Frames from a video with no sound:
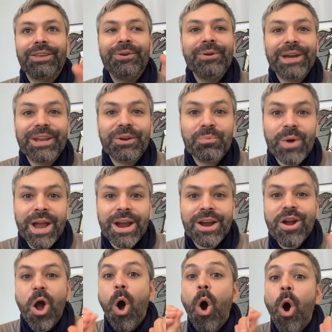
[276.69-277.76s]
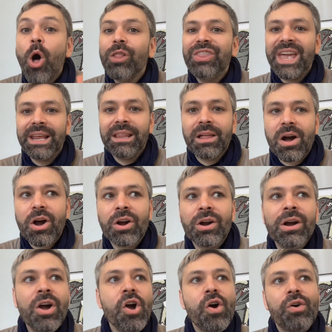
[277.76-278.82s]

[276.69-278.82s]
you can wear all day long